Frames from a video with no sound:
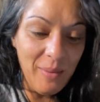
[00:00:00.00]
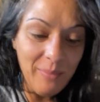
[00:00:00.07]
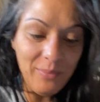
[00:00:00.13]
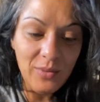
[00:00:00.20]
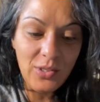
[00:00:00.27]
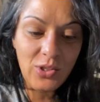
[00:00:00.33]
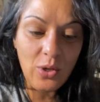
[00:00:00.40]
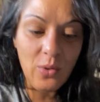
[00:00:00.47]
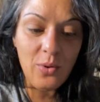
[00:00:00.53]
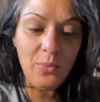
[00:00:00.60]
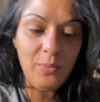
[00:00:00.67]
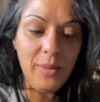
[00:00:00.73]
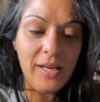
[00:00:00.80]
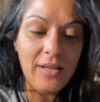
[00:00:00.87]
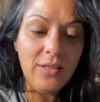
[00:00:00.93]
So
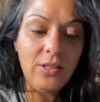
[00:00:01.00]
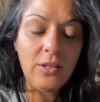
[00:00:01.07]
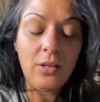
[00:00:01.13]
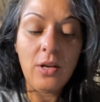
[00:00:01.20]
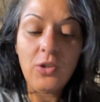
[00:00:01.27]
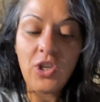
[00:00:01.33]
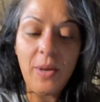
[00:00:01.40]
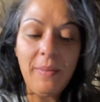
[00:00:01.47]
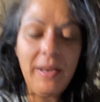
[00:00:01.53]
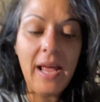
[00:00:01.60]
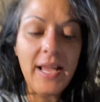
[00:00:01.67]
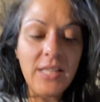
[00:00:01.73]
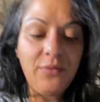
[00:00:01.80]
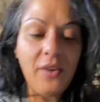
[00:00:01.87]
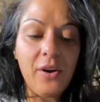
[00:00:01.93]
because
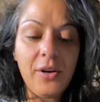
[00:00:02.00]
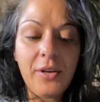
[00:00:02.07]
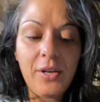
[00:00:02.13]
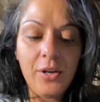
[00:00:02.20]
Gemini is very